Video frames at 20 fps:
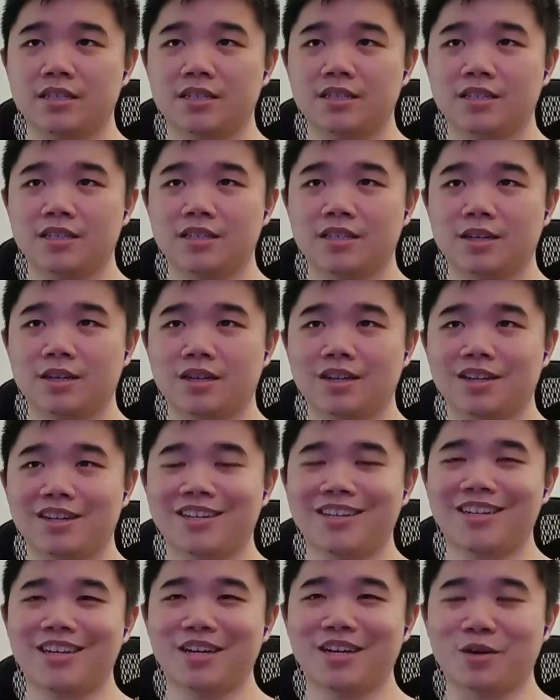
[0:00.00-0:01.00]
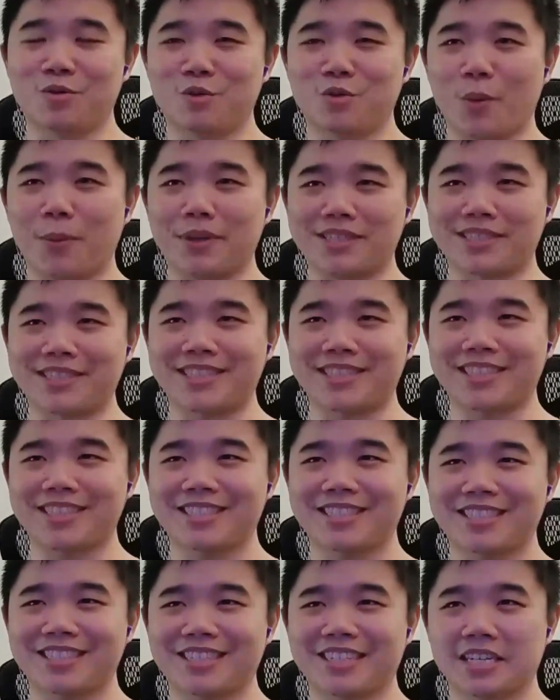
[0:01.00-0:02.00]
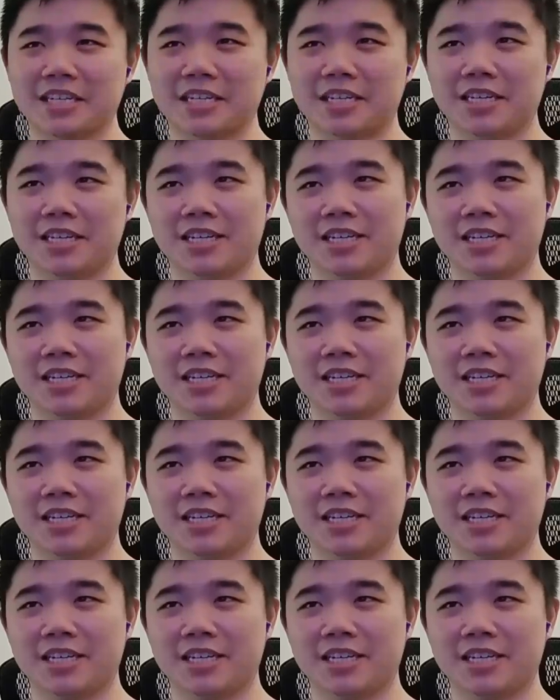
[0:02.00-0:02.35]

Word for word: humans. There appears to Robots. be 14 of